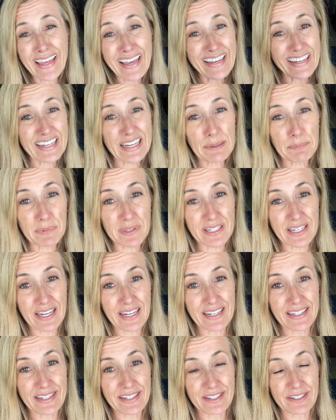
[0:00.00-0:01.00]
and keep the
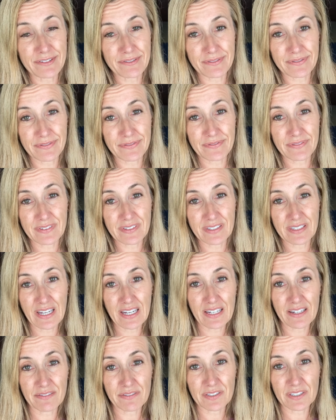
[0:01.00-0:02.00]

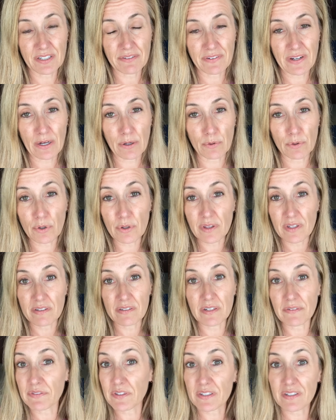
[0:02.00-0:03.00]
negative stuff out, or the
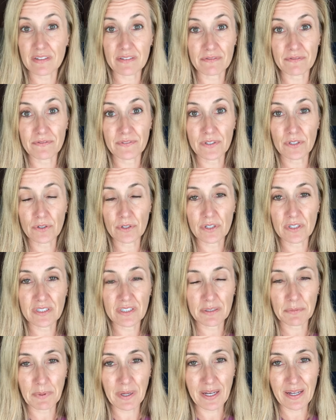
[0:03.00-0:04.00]
stuff that doesn't feel good
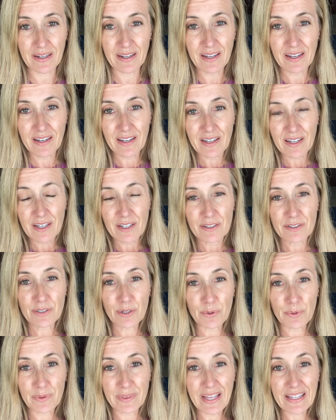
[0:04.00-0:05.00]
to me.
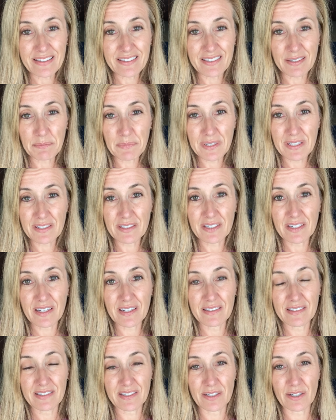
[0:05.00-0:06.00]
So that's something to
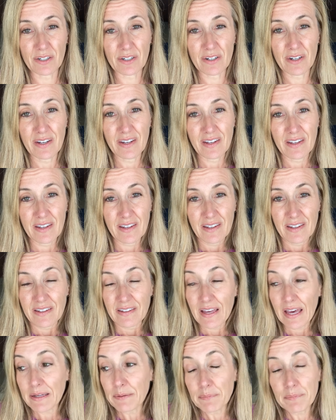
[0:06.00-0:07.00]
consider.
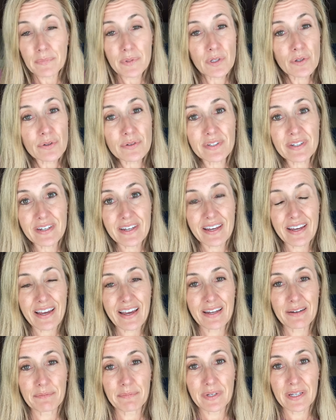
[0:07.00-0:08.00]
And music
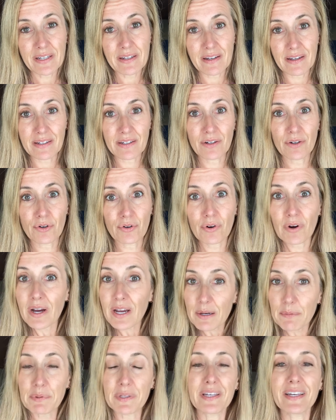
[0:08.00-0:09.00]
can be
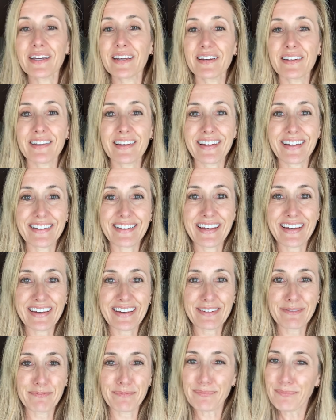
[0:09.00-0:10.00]
incredibly healing.
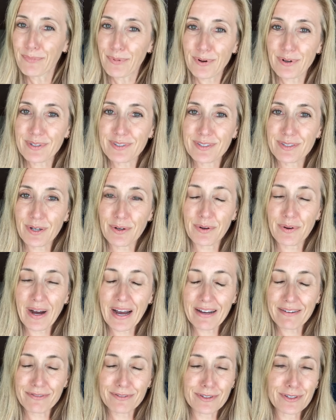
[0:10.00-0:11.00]
Like, more so,
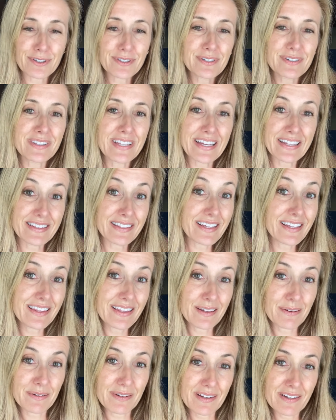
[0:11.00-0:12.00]
I've learned lately
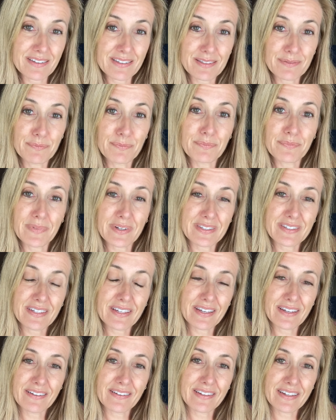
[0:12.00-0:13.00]
that it's
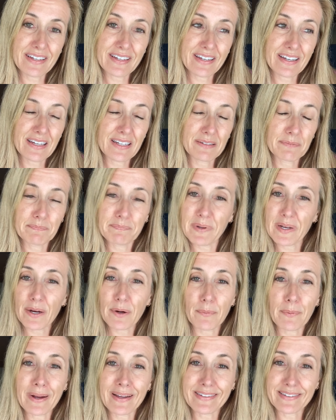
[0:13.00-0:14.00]
healing in
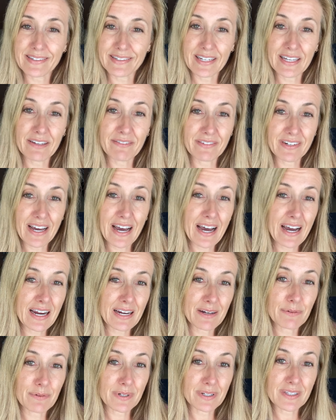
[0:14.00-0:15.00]
bigger ways than even I
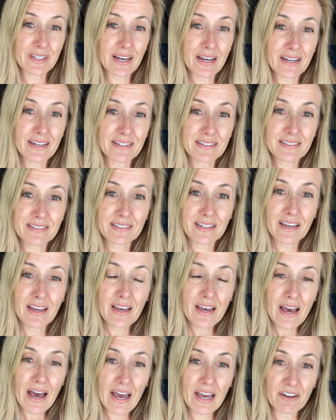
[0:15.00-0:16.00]
realized.
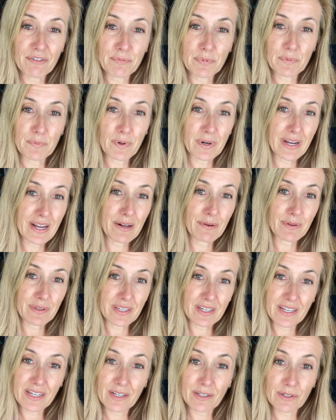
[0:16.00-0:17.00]
I have been working with a
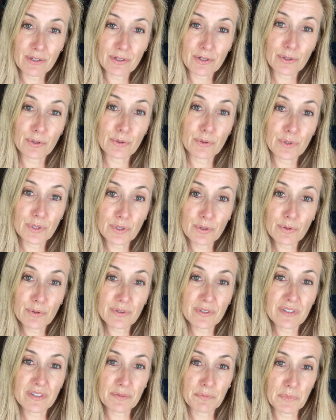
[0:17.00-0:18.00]
healer who
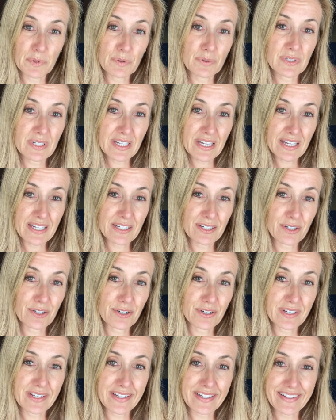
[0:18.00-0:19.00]
uses music in her
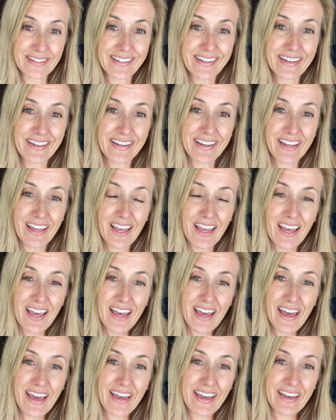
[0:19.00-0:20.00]
healing,
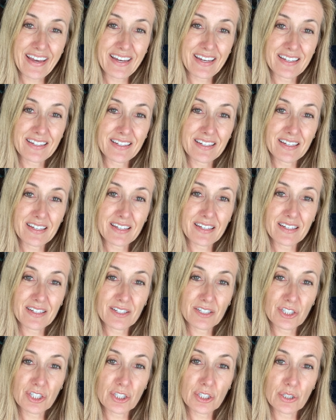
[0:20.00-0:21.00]
and
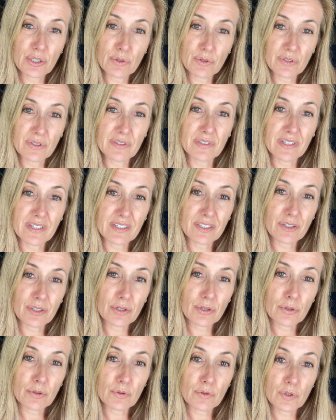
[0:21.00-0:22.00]
she uses it
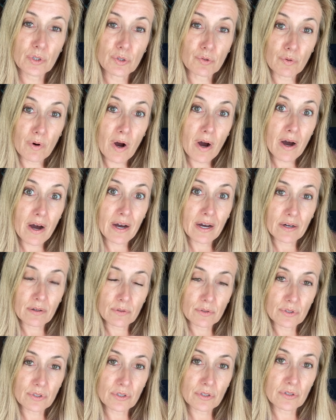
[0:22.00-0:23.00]
to draw
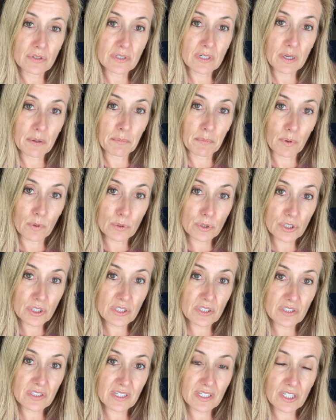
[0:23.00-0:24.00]
out certain
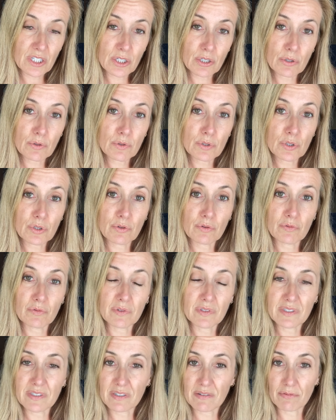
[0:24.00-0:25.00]
emotions in you,
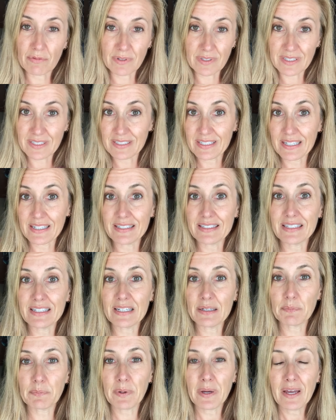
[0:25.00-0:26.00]
to really dig
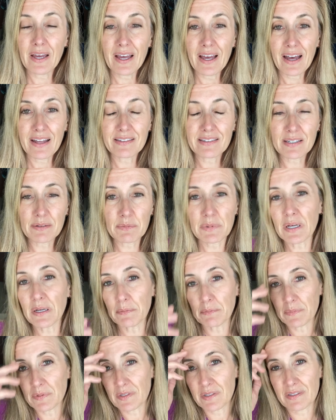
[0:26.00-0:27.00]
deep. And
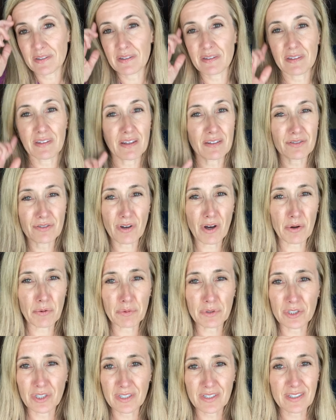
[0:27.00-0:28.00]
sometimes a song
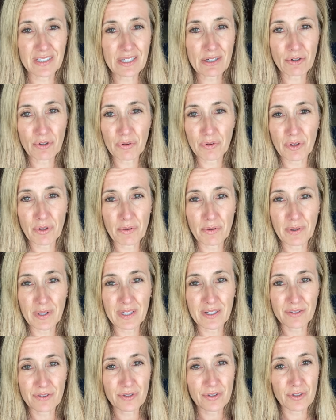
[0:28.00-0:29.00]
will just click with you
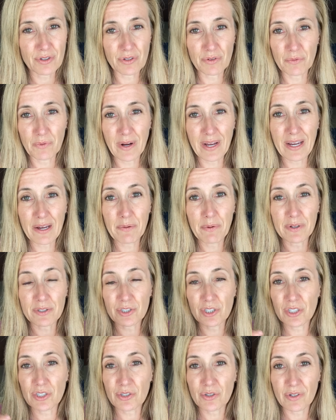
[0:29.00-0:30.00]
in a certain way while
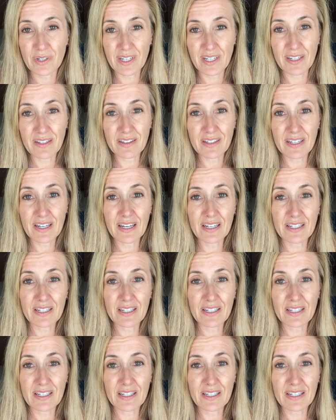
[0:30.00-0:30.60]
she's doing healing